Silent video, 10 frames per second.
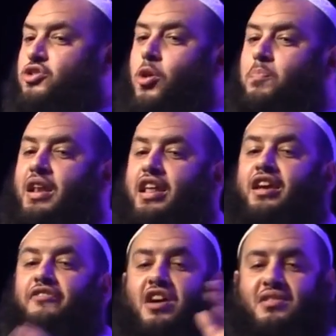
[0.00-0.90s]
So,
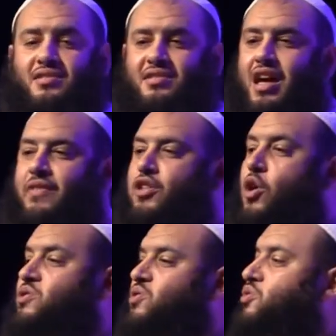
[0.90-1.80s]
believers and
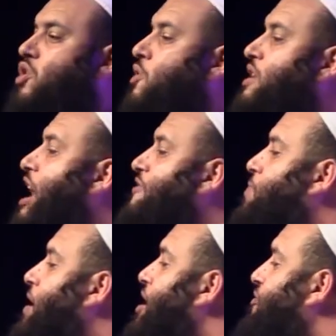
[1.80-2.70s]
those who don't
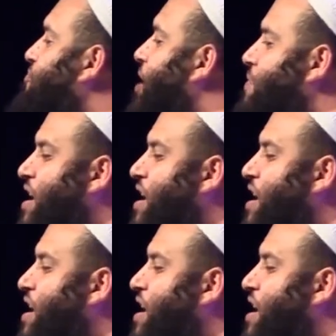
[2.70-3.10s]
have belief, my